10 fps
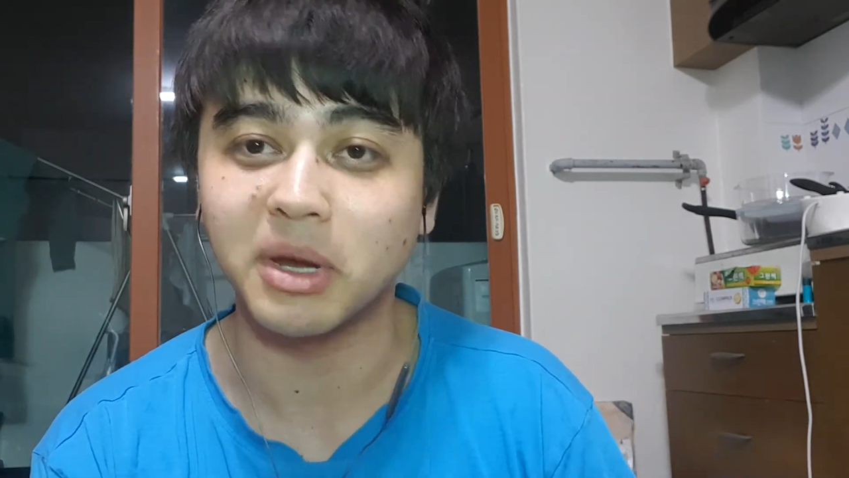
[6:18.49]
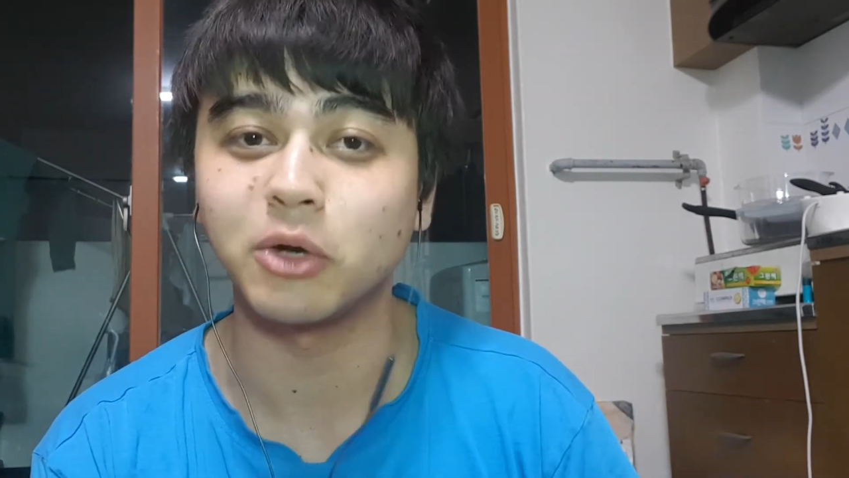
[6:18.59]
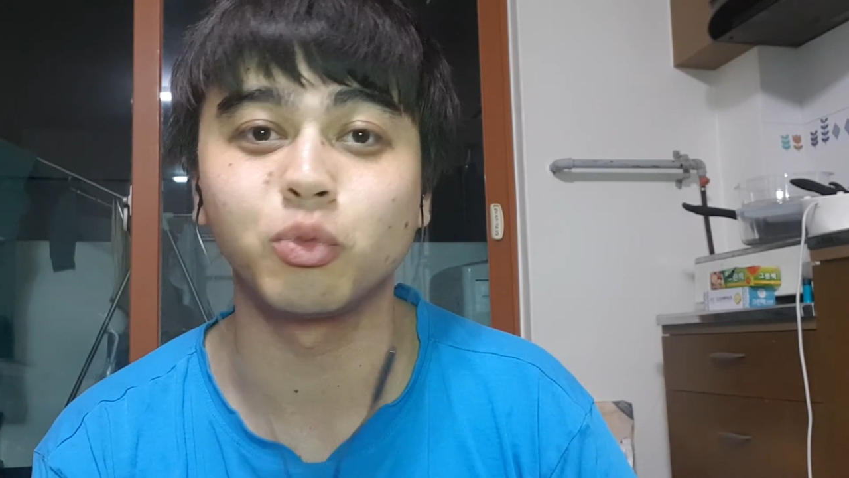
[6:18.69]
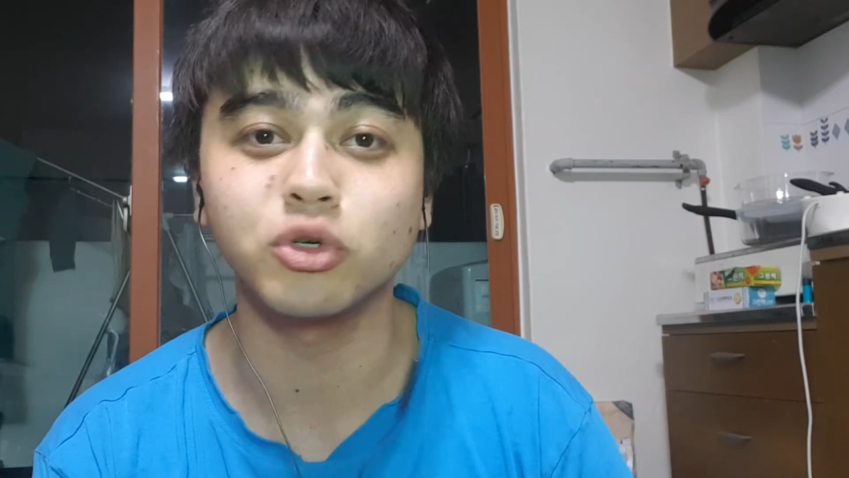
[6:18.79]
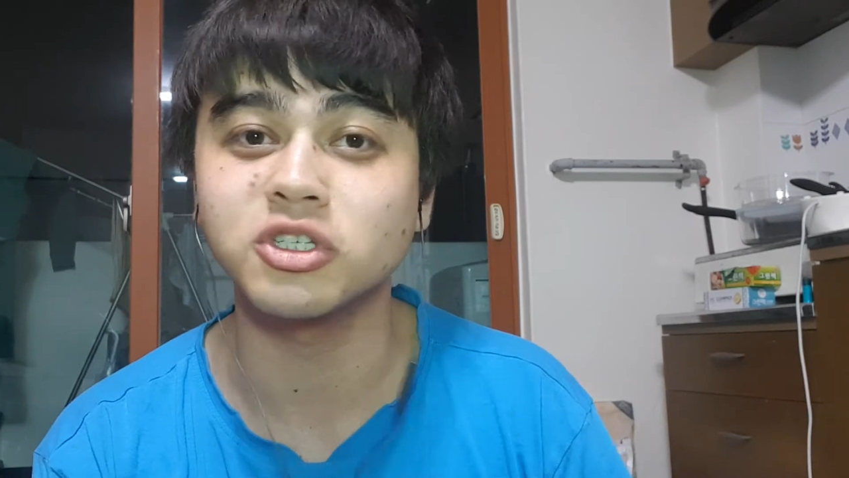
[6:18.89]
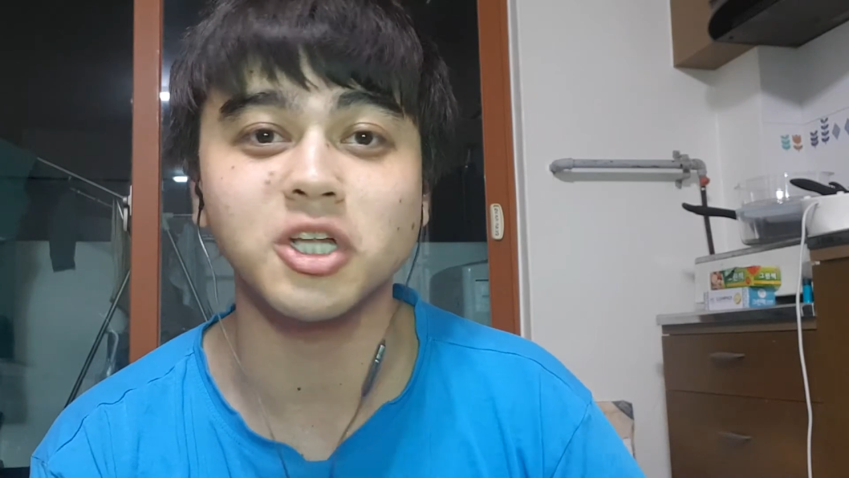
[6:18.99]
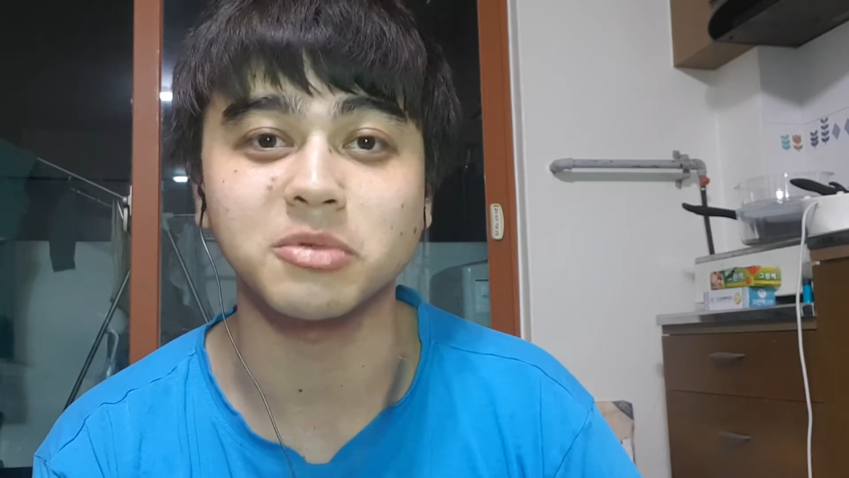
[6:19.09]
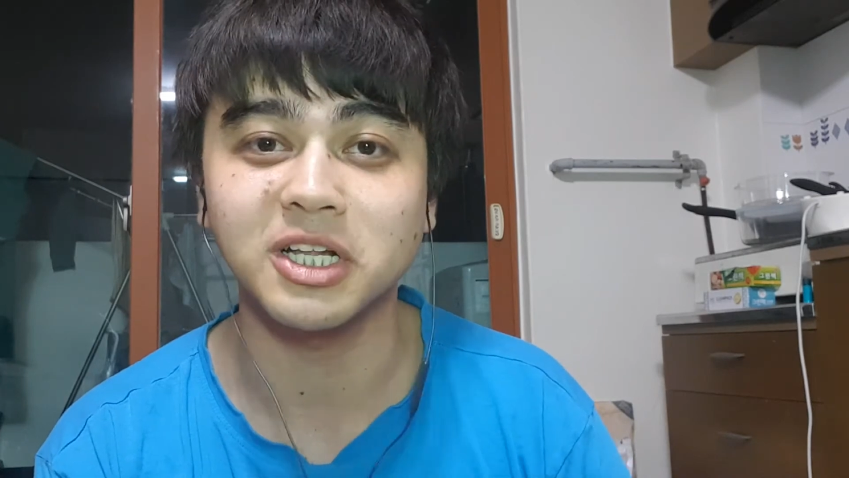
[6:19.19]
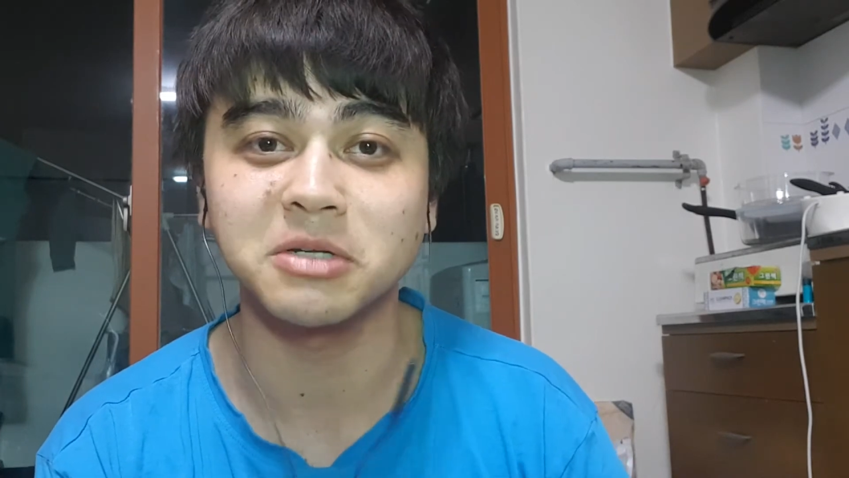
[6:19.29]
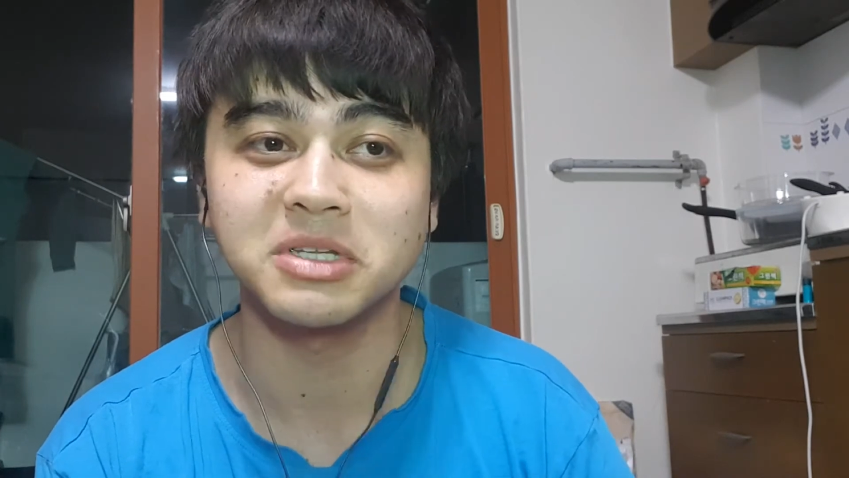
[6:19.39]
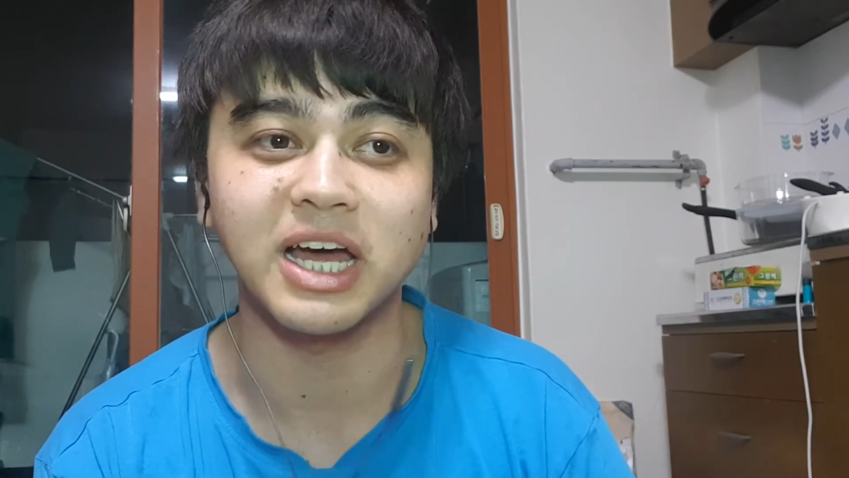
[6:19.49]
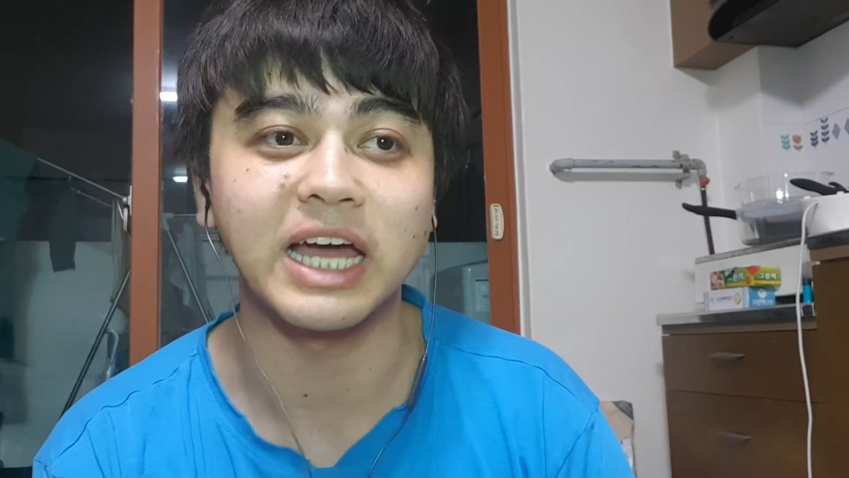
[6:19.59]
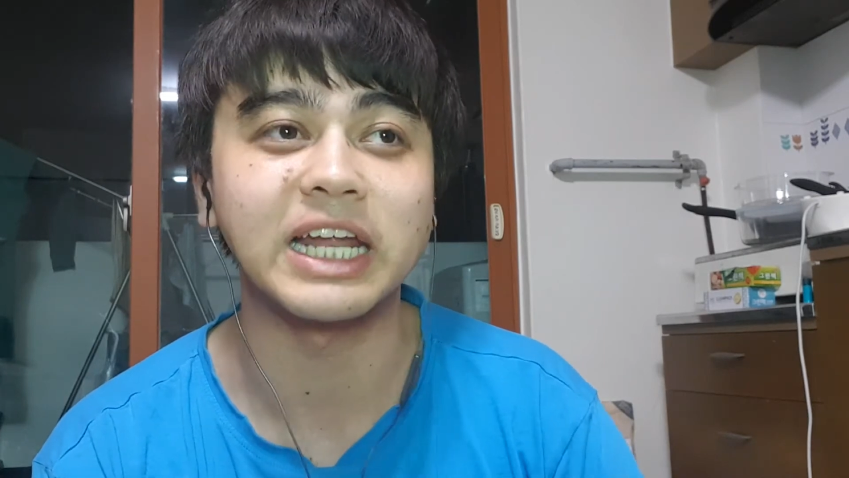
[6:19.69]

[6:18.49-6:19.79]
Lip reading: and it wouldn't stop telling you that.